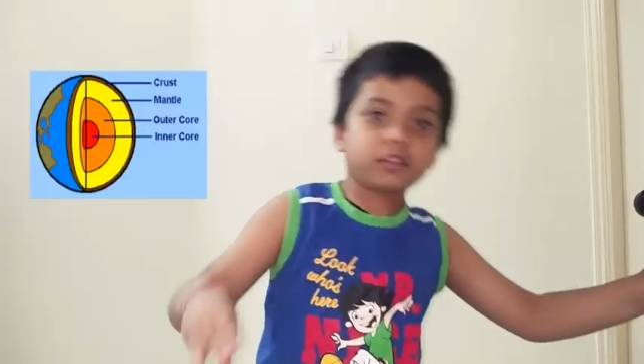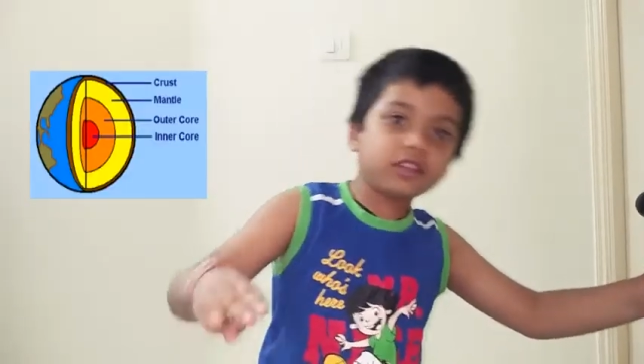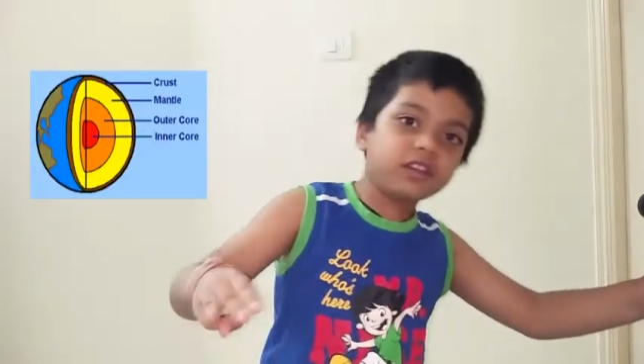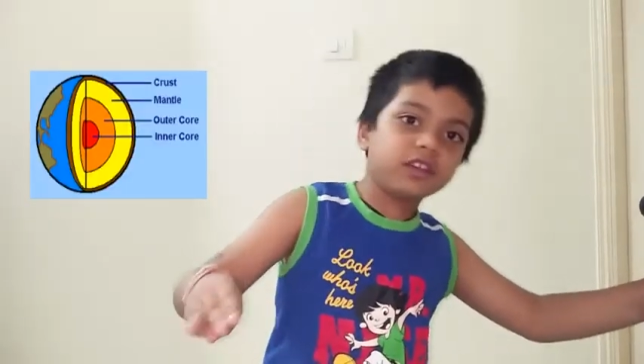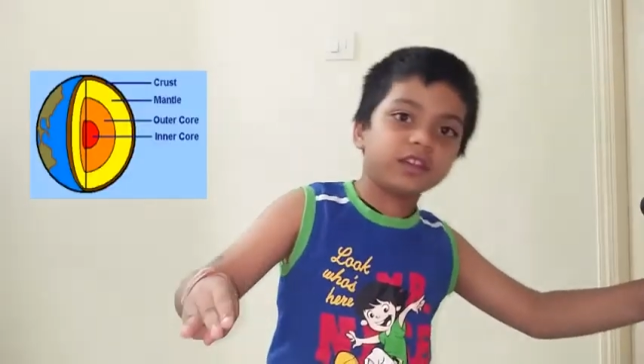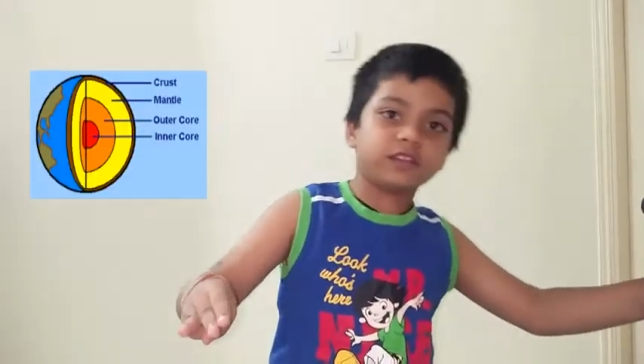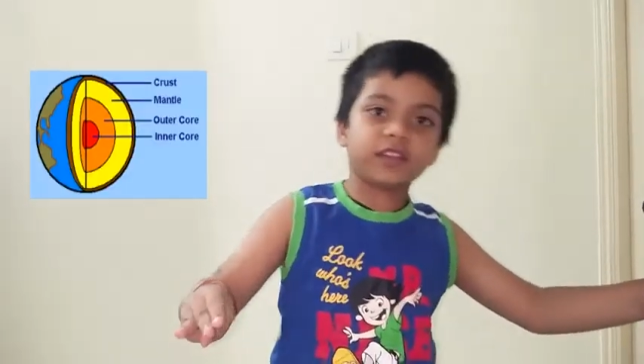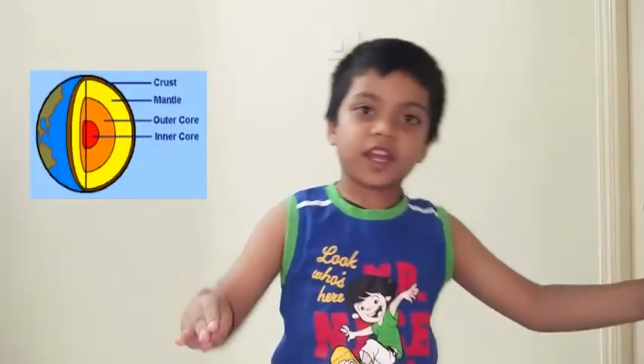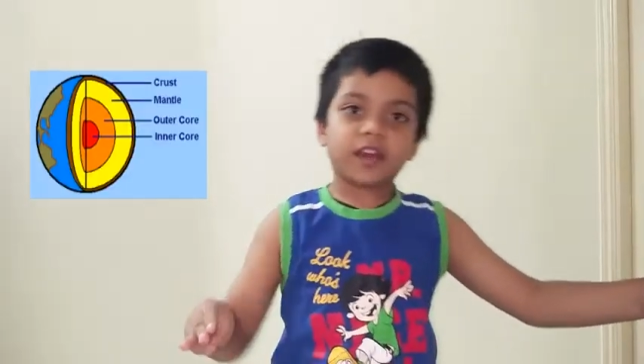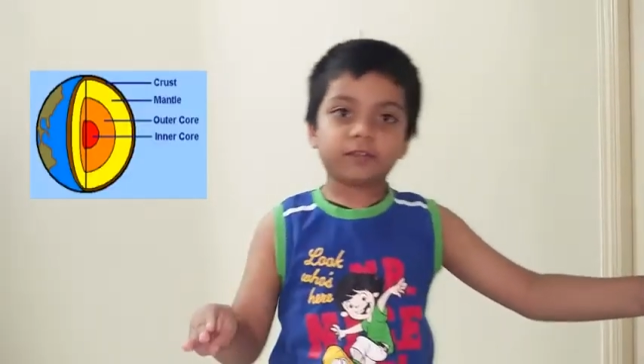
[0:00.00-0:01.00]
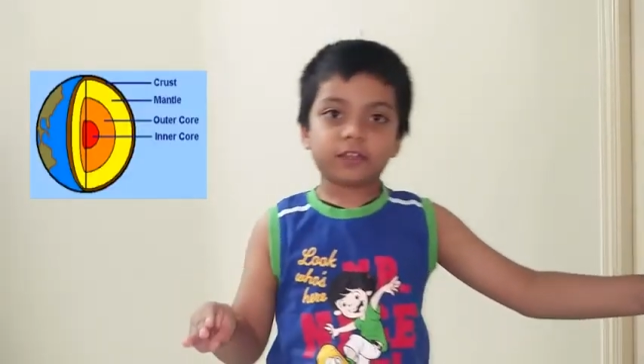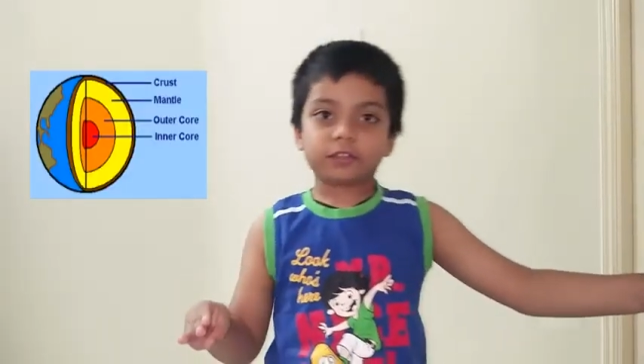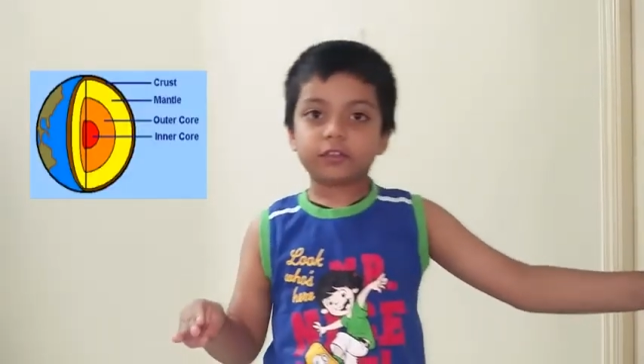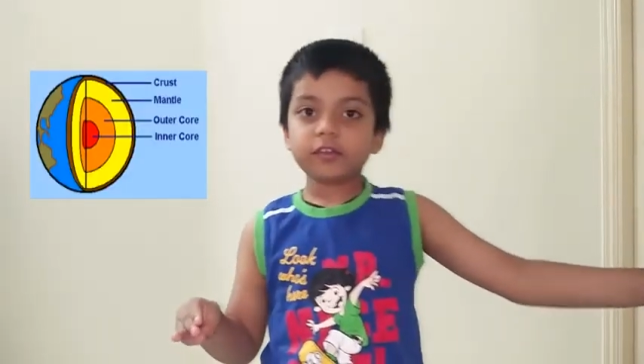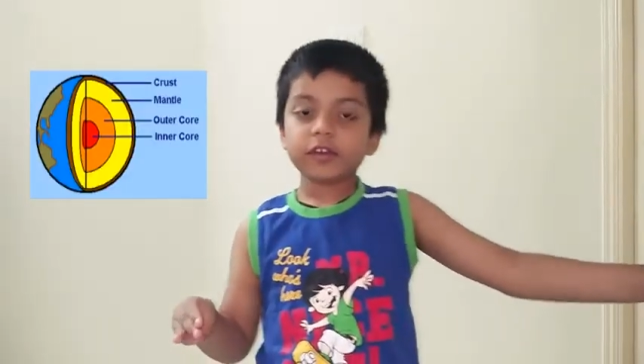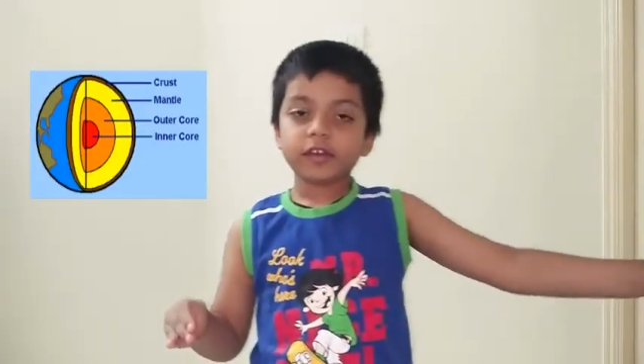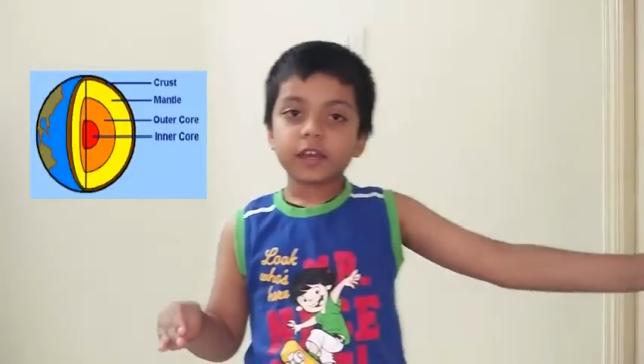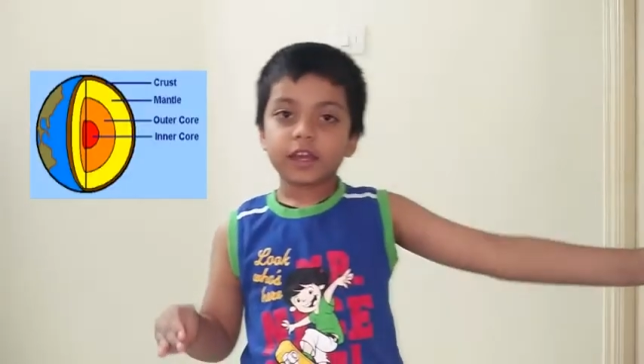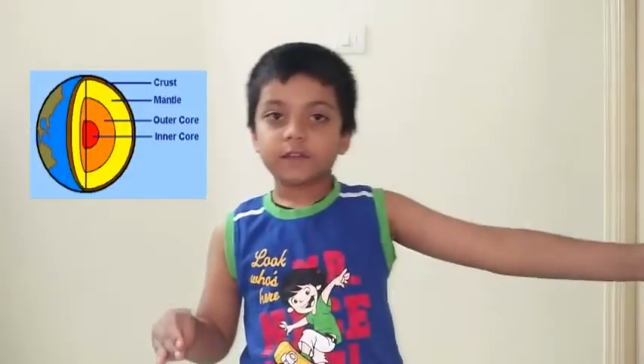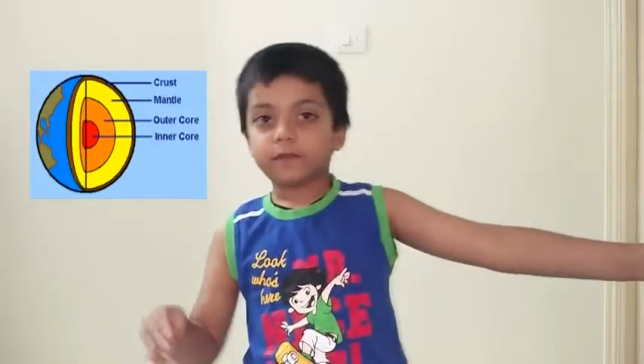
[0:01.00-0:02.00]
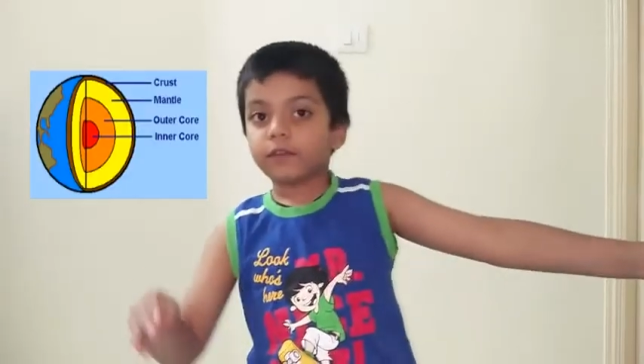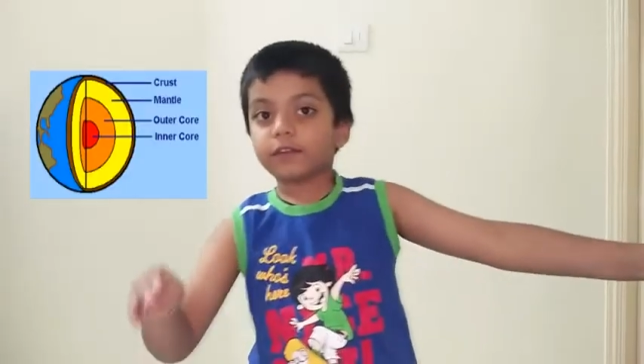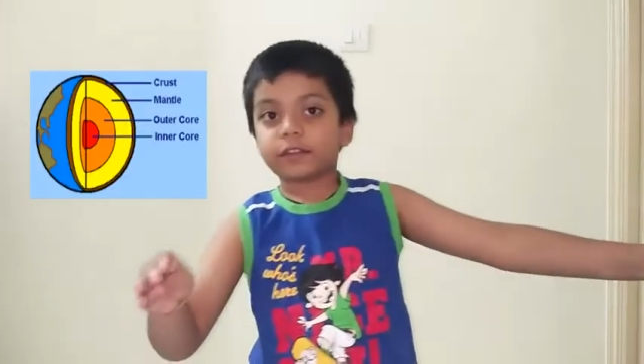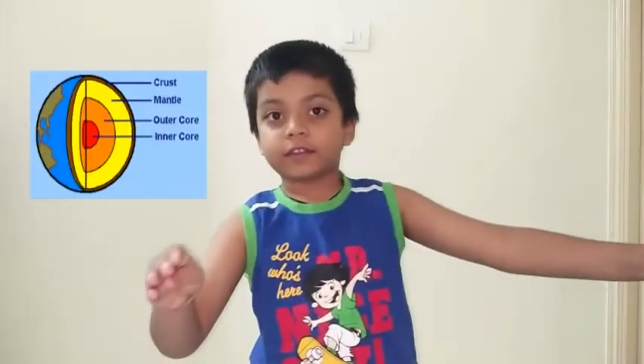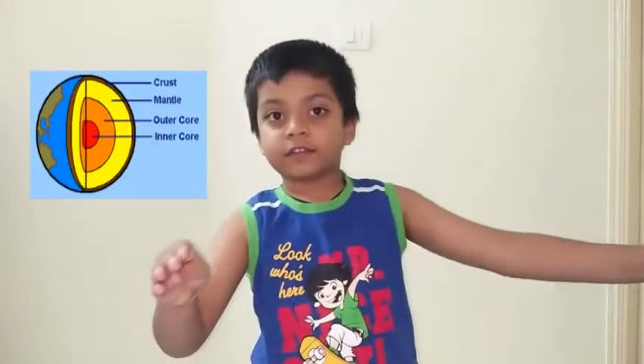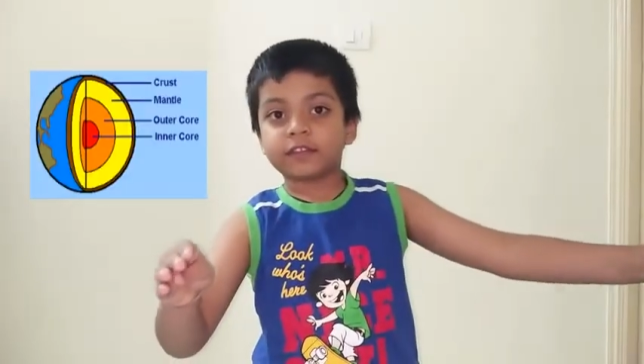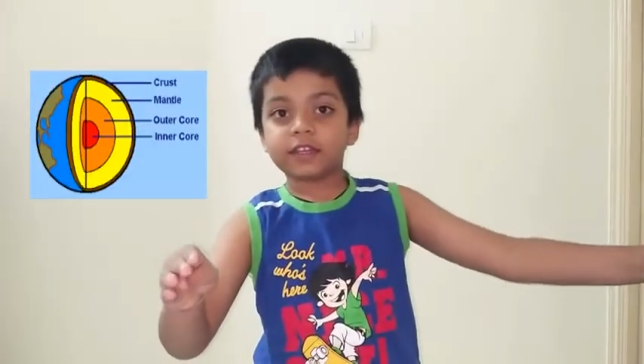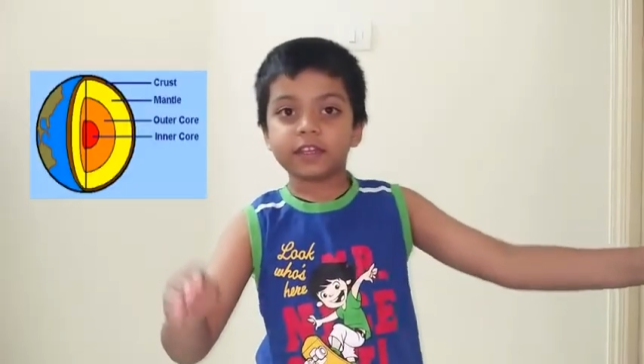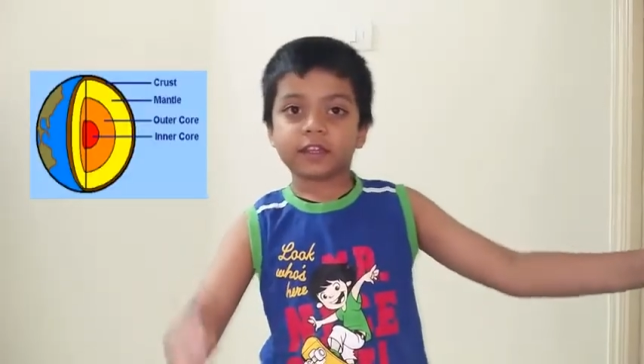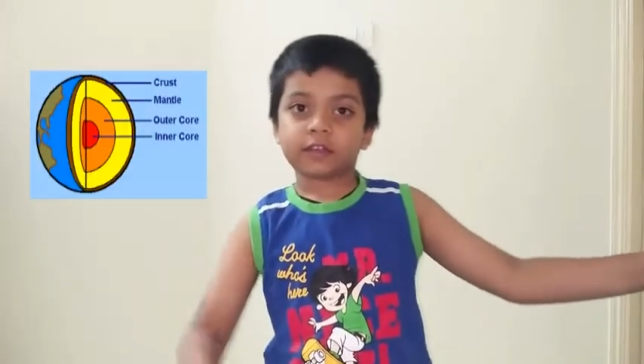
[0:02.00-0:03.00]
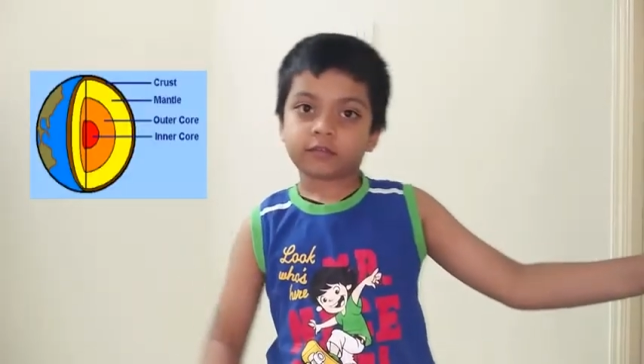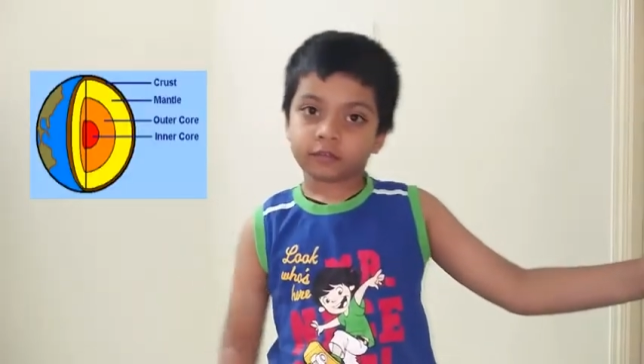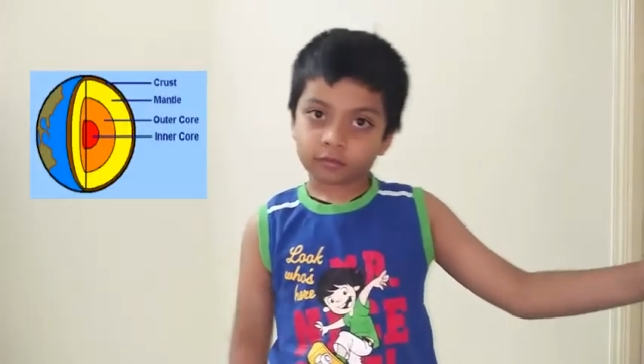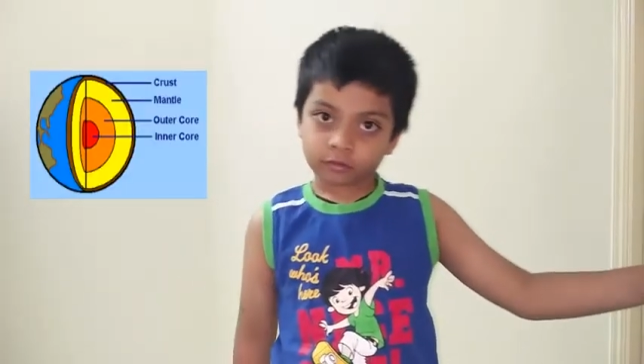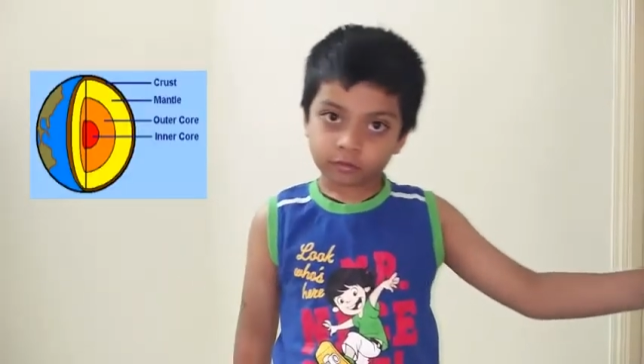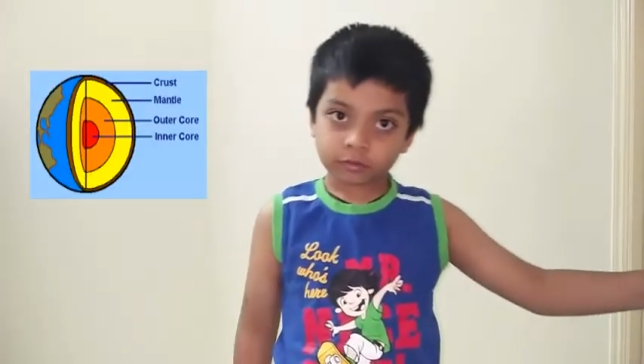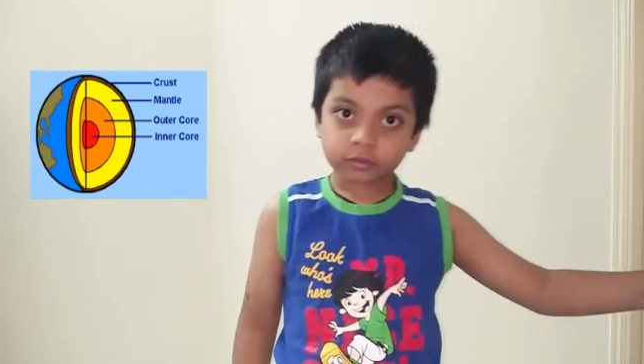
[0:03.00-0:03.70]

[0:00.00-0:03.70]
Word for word: third is the outer core and fourth is the inner core.